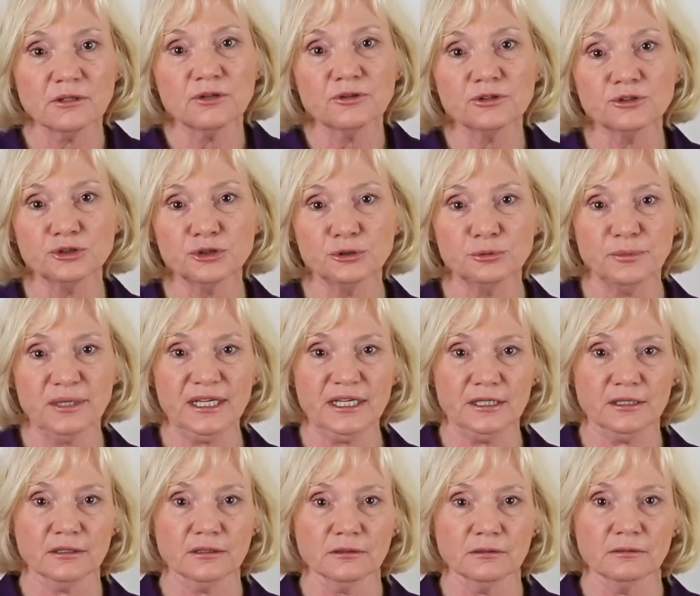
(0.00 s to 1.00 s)
they're too
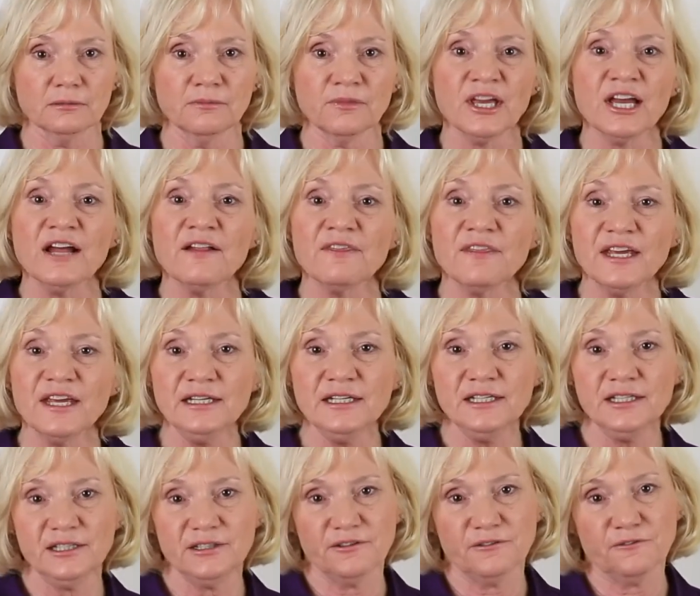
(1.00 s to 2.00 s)
male. They need
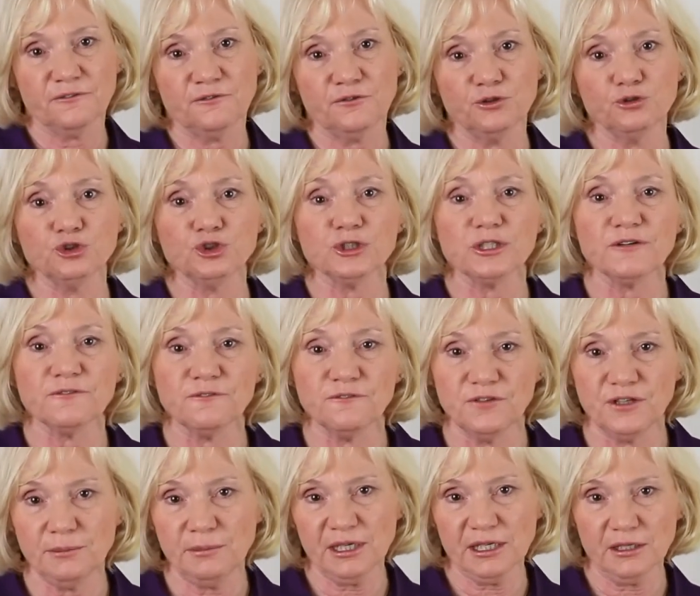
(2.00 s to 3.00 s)
an infusion of
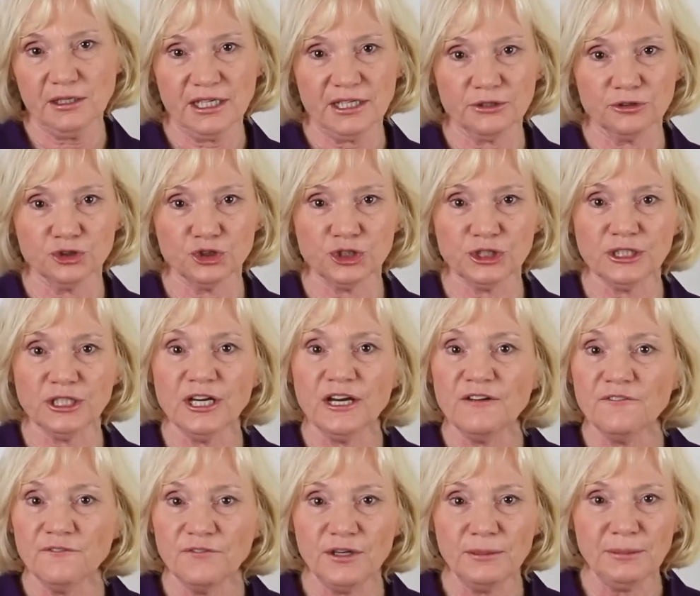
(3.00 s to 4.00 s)
female energy,
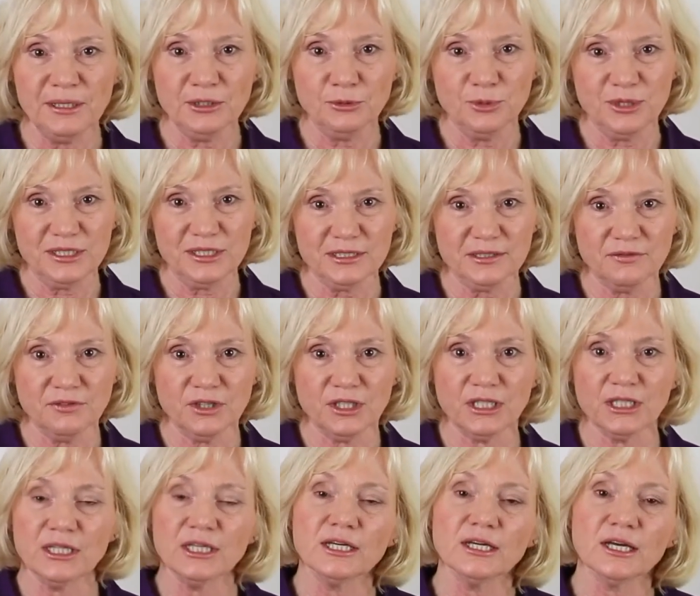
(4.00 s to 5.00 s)
female ways of
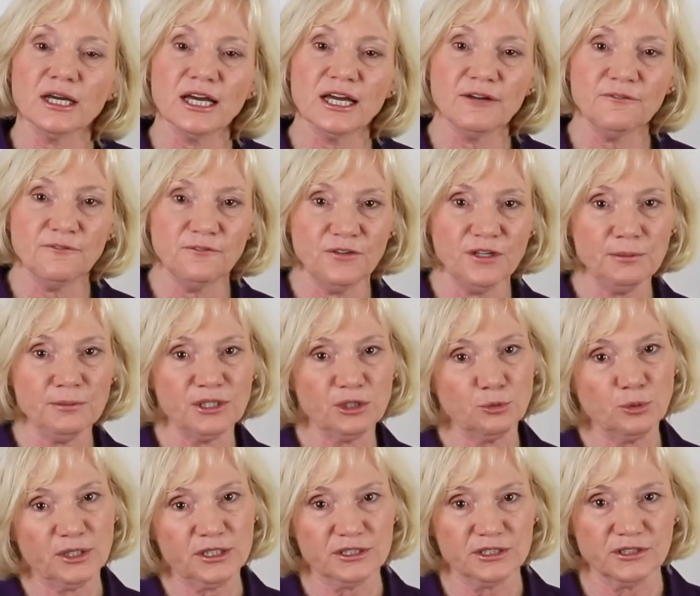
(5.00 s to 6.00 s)
thinking, and female
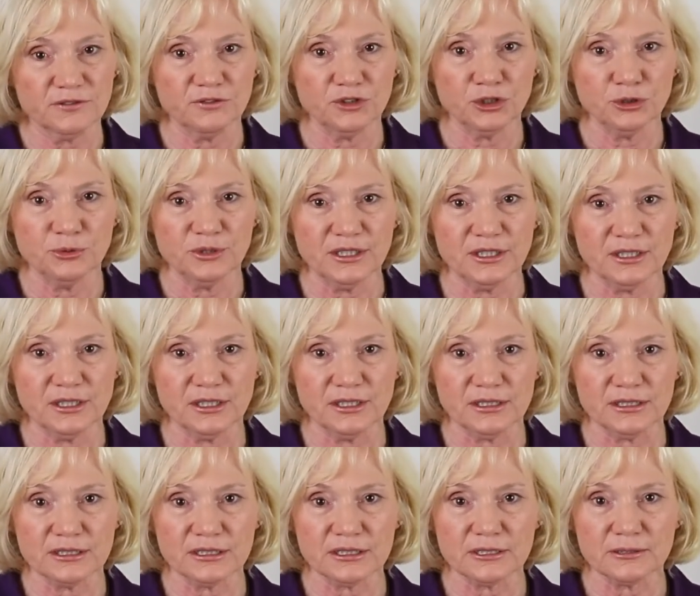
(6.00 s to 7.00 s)
ways of doing
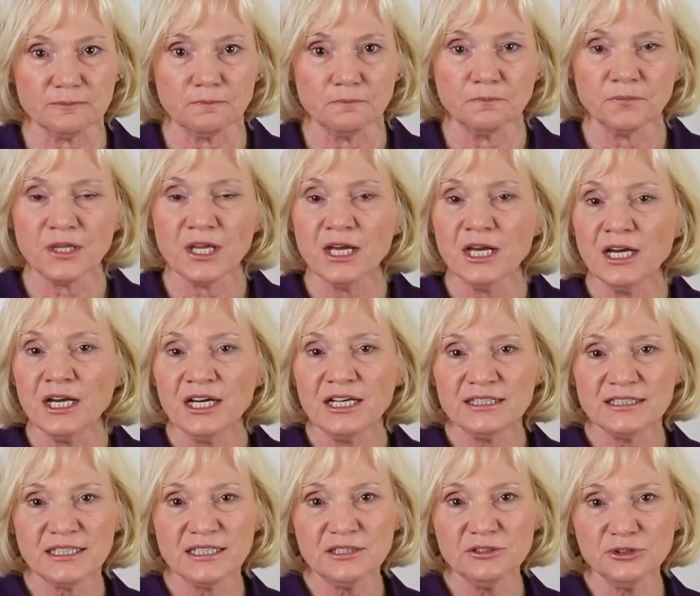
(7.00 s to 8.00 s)
things.
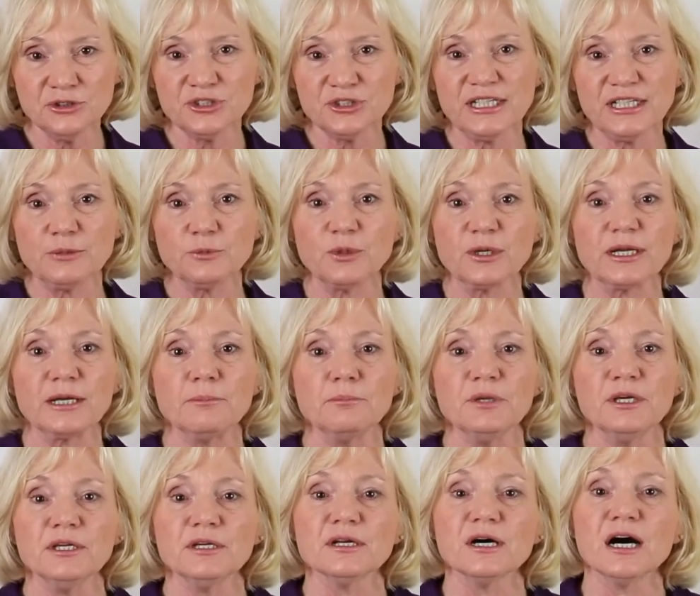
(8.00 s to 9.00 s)
To understand what I
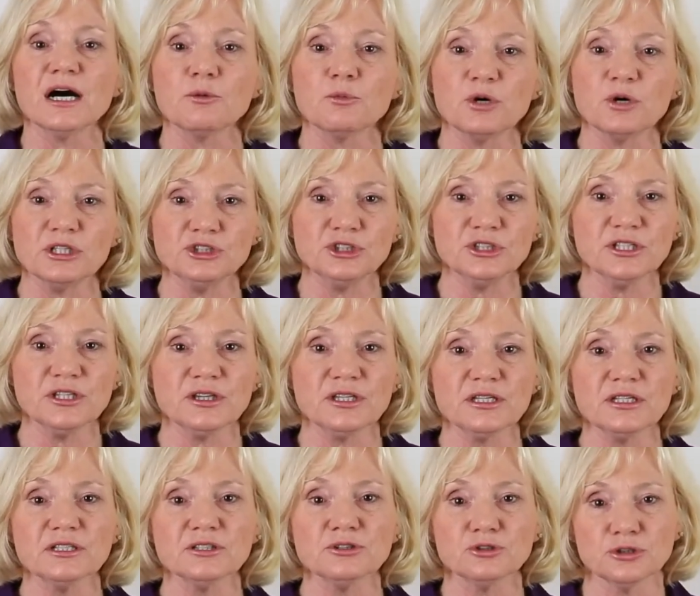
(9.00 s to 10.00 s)
mean, I want you to
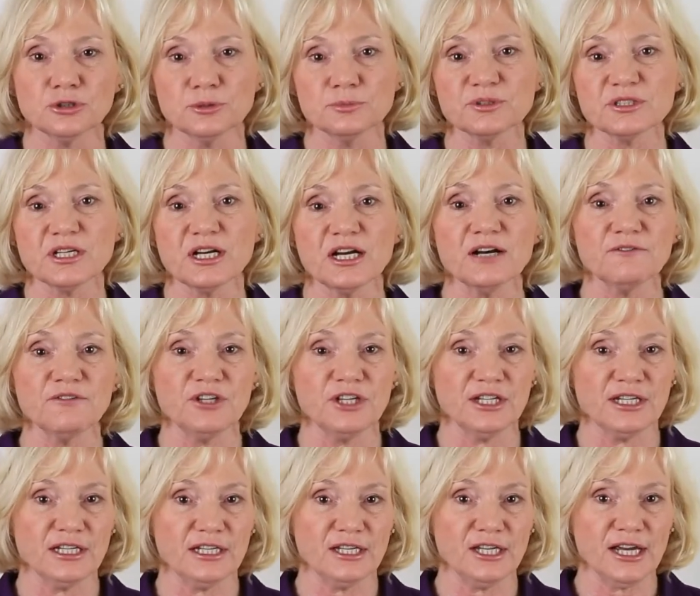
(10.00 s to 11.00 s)
think in terms of
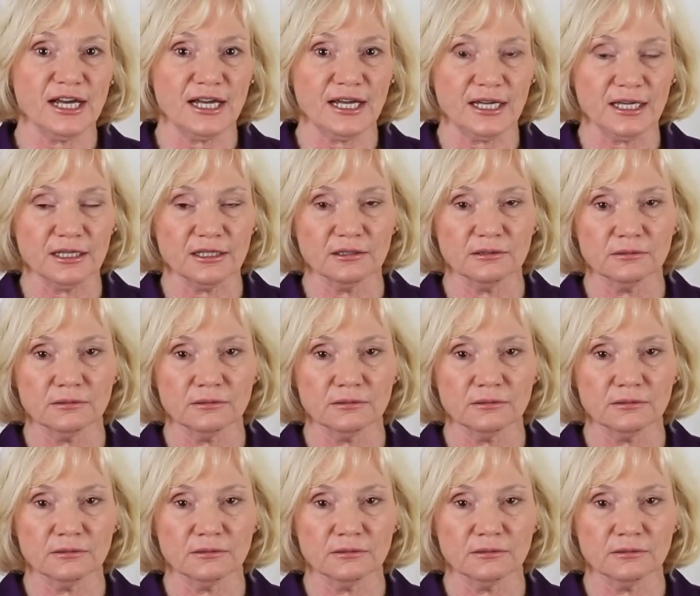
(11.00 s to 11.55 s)
yin and yang.